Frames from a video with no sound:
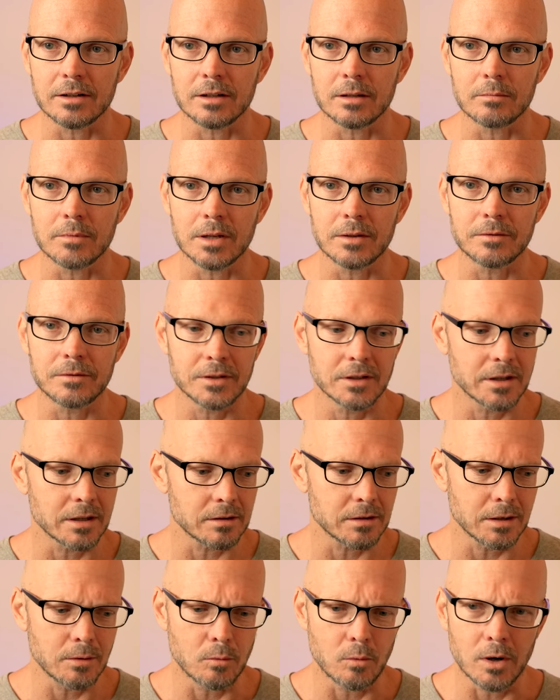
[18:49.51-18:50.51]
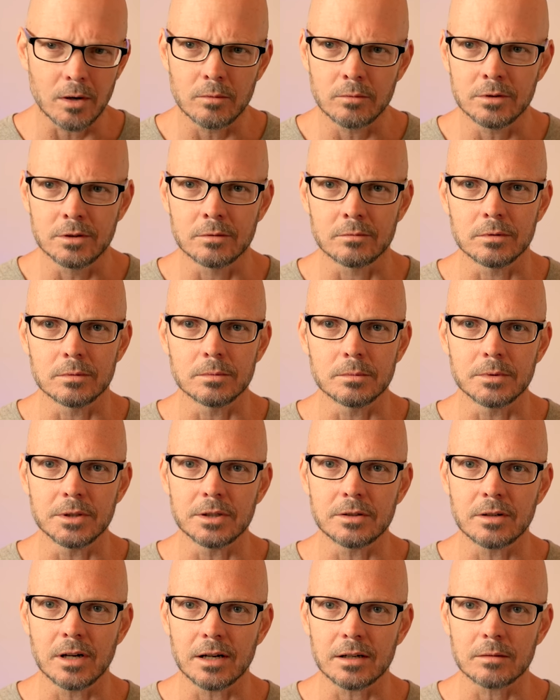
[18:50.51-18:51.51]
to them they feel like yeah why wouldn't a woman be
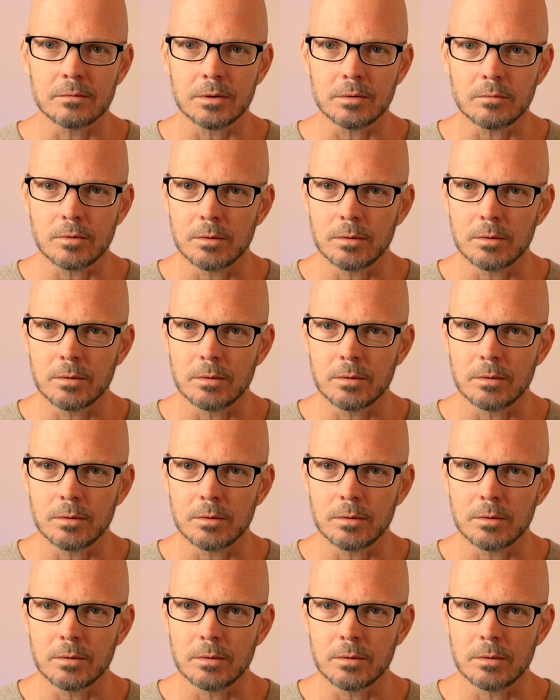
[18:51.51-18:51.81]
attracted to me